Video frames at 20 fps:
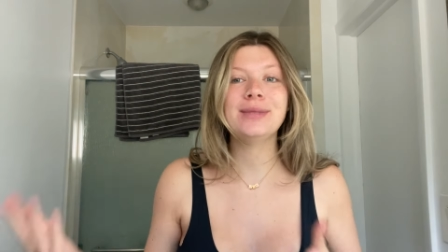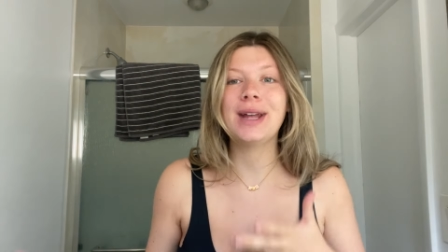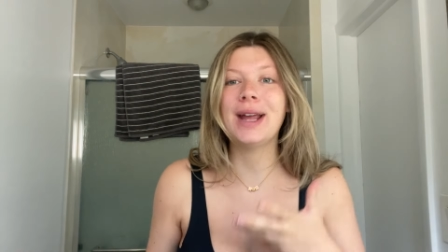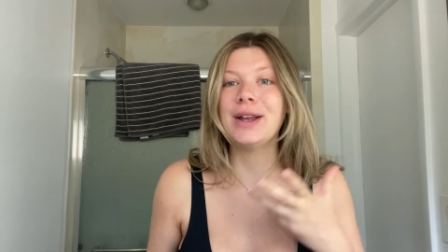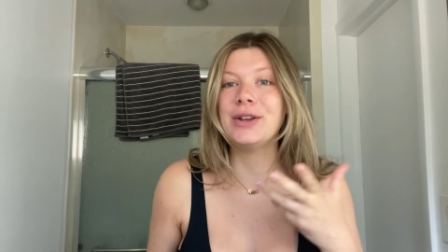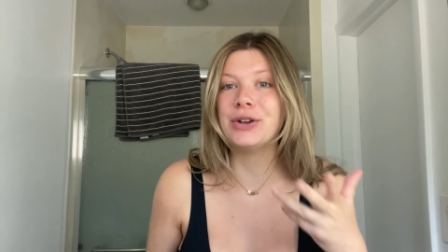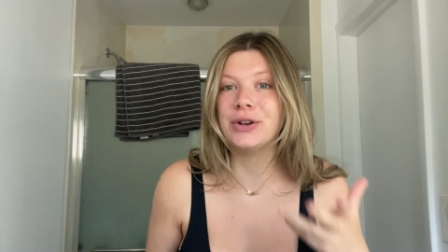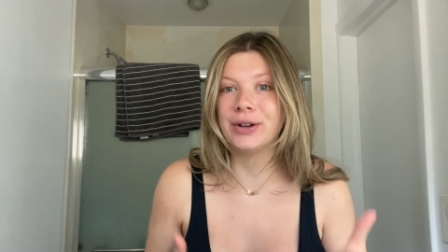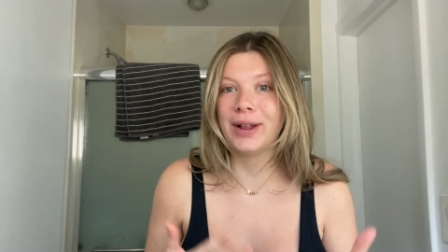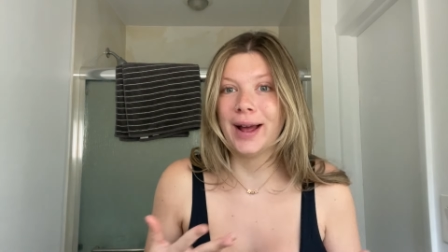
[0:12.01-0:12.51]

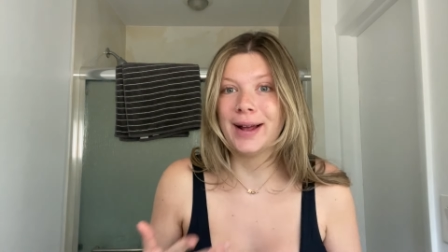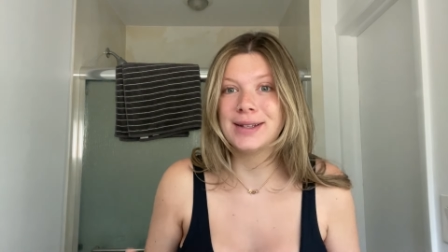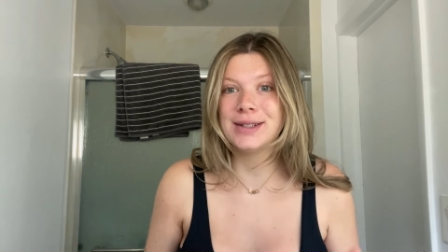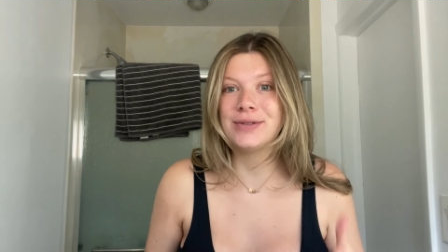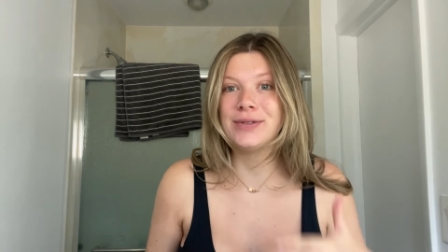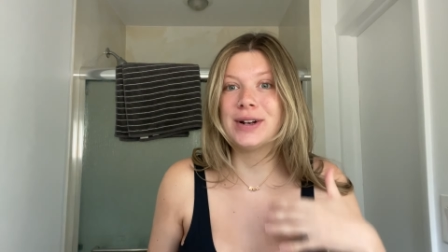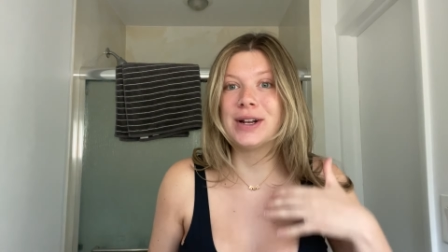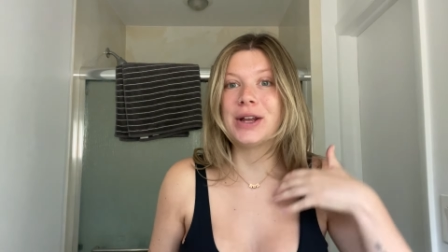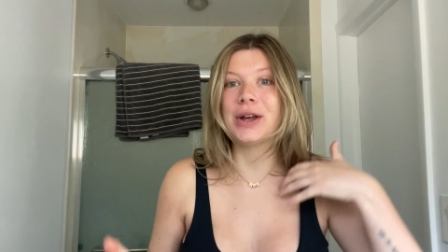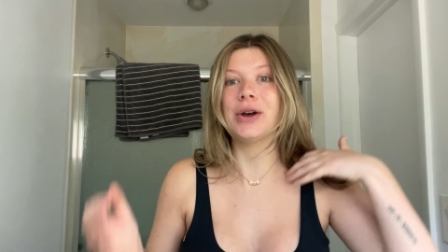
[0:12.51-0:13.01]
in your last
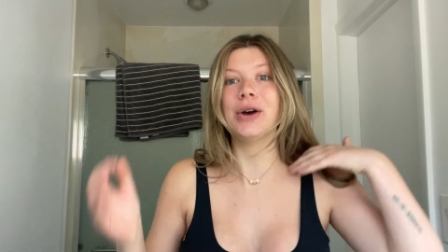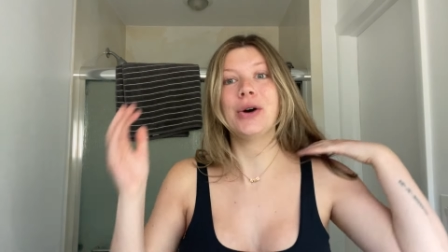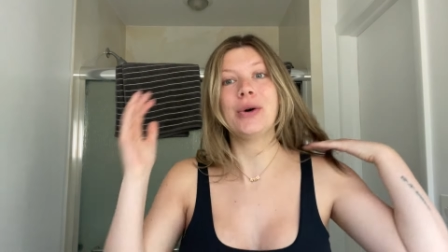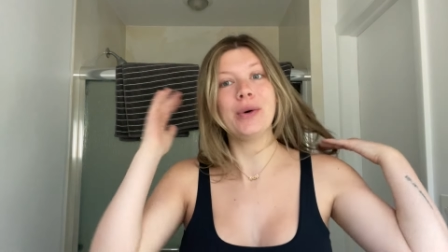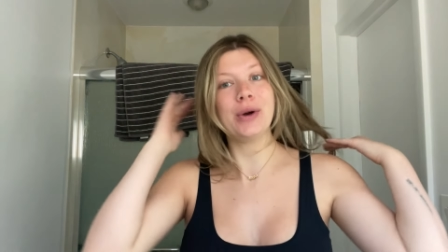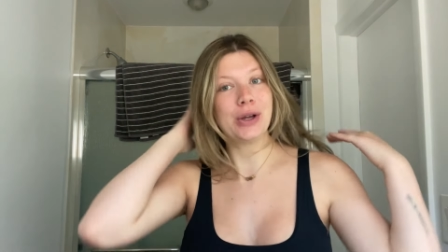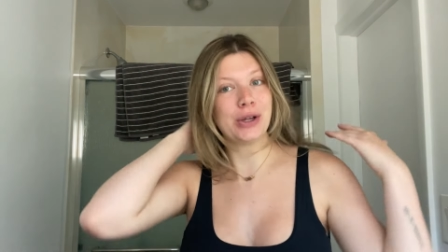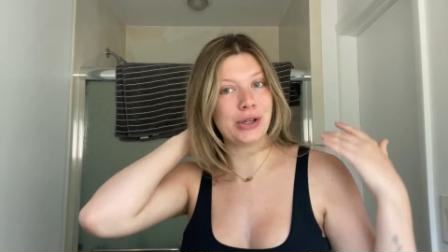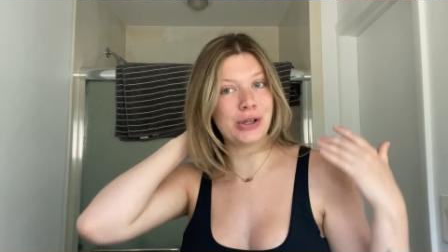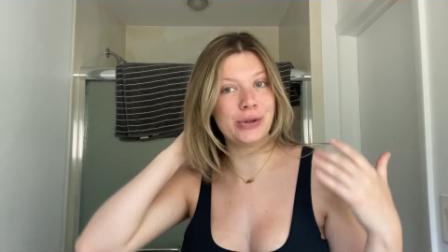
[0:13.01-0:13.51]

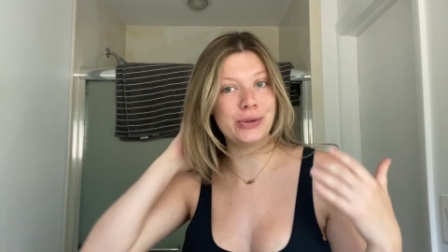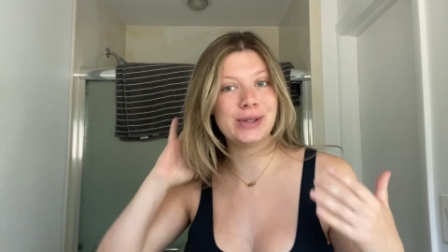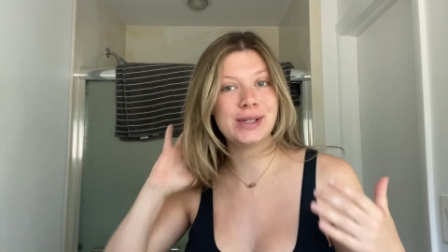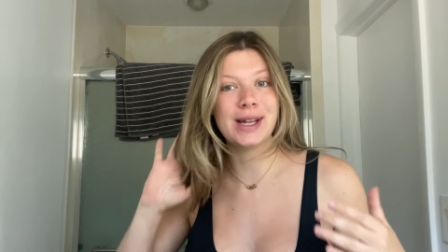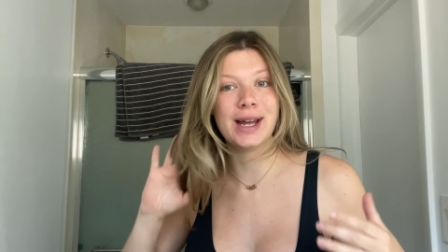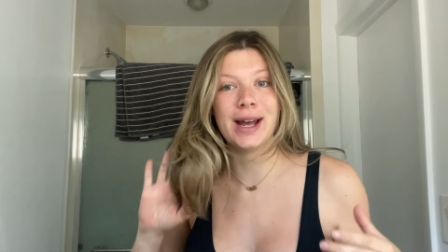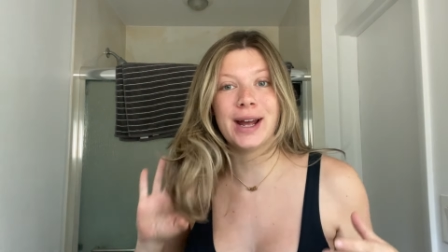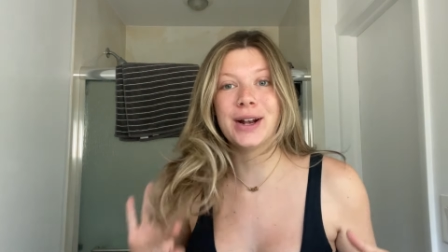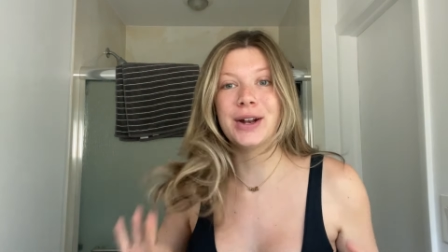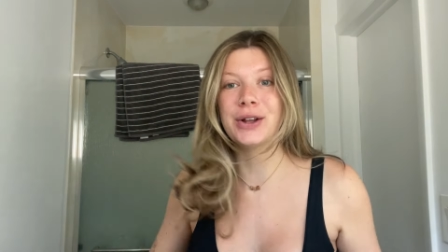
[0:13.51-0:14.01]
video, you
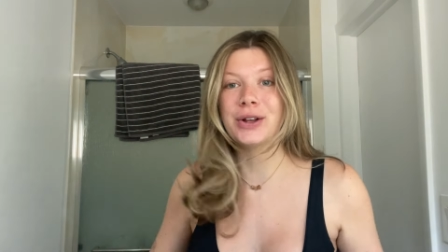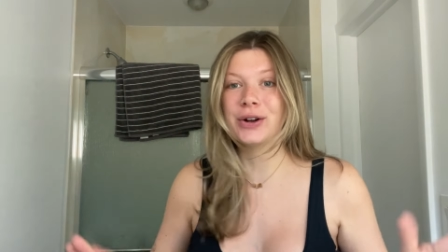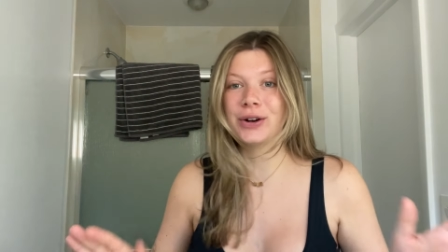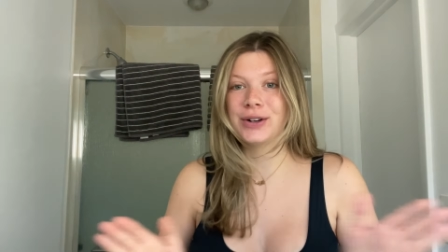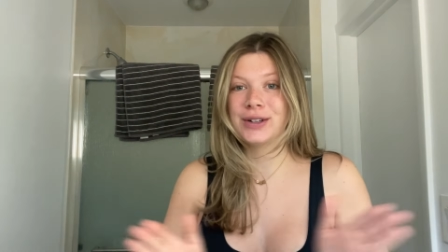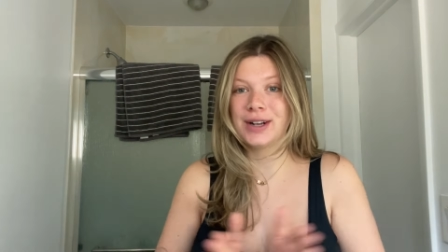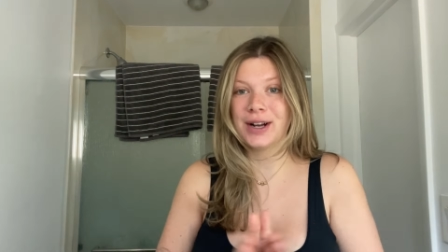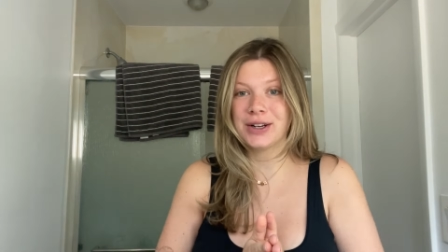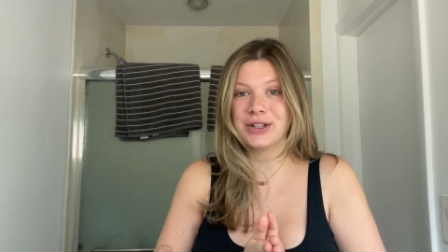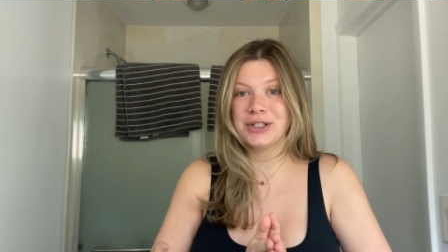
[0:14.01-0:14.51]
said your
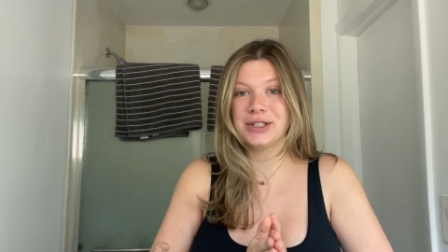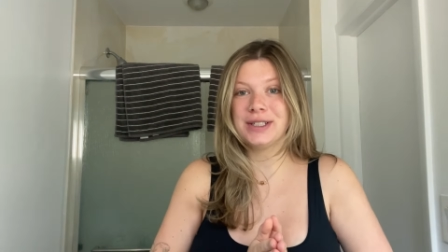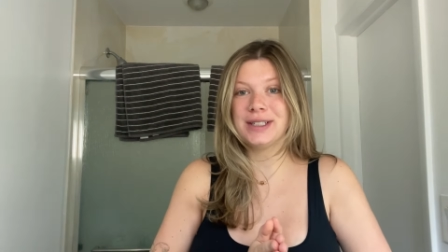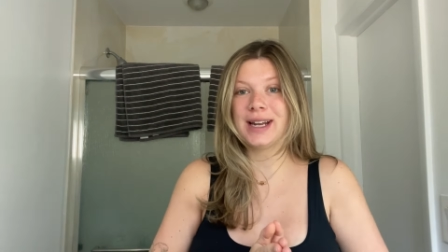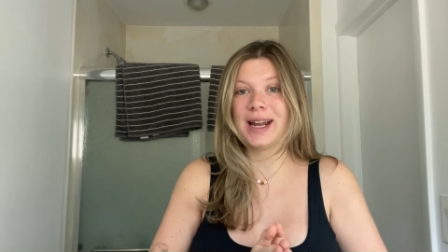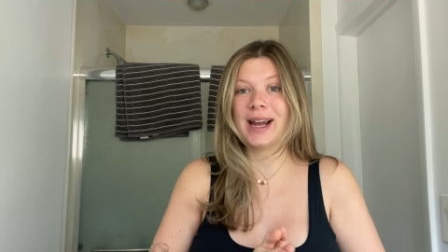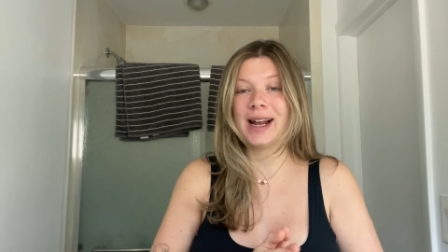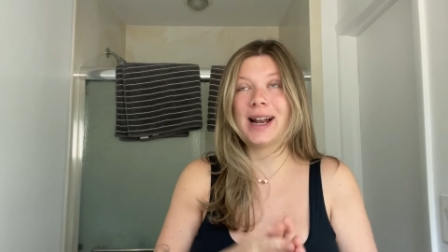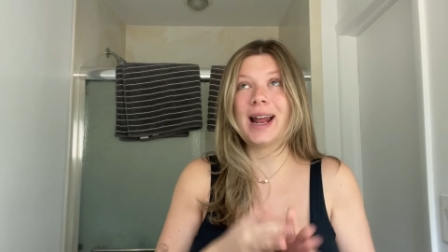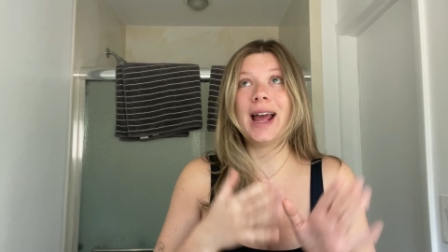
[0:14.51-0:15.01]
induction
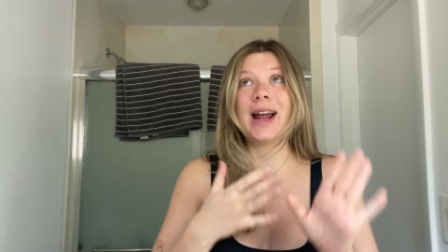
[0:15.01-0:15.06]
date,